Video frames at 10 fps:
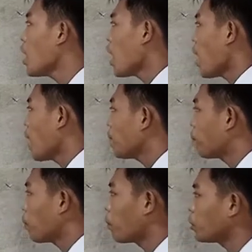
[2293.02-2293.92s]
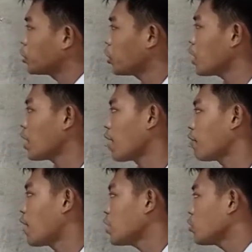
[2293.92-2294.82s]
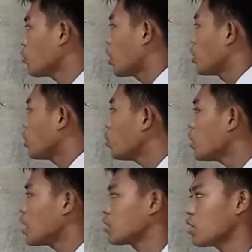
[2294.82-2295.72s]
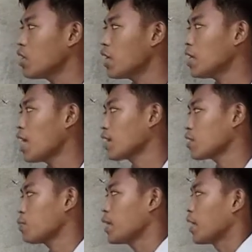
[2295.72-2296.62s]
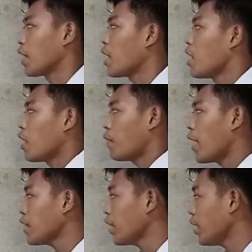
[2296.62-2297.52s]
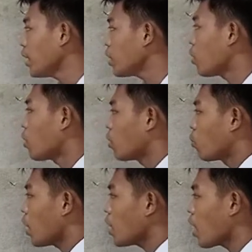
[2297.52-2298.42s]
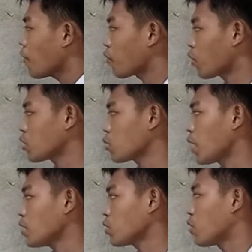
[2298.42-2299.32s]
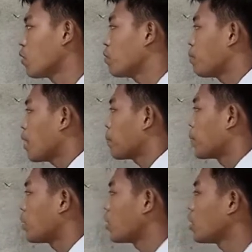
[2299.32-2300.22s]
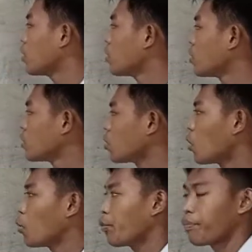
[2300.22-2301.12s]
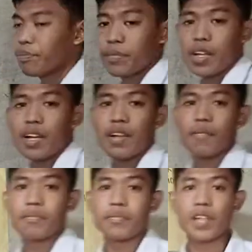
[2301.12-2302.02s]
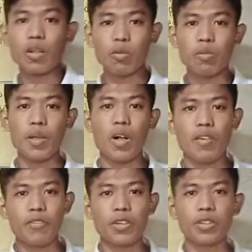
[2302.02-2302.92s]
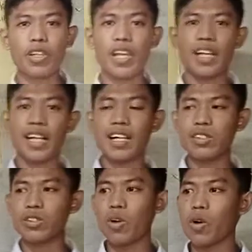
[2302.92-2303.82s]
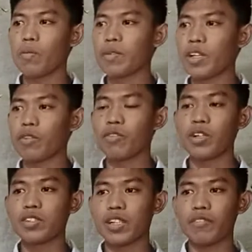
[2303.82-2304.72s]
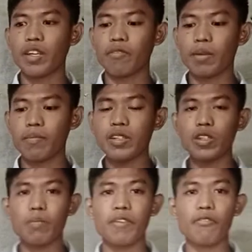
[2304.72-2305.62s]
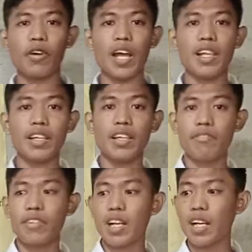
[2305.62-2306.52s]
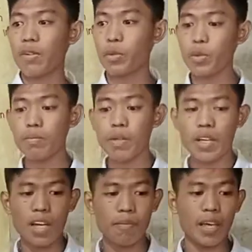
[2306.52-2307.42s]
and proportion in advance for a new lesson in next meeting. Write it on 1/2 crosswise of paper. So that would be all for today, class. Hope that you've learned something from me. So before I leave the room, I